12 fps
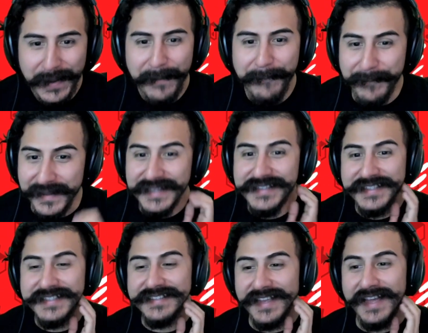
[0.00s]

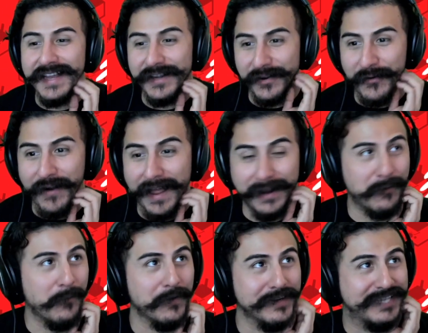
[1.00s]
Midgets and crack
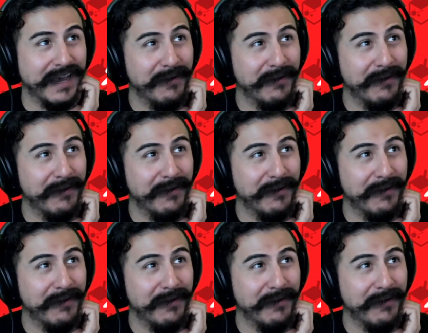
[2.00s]
whores.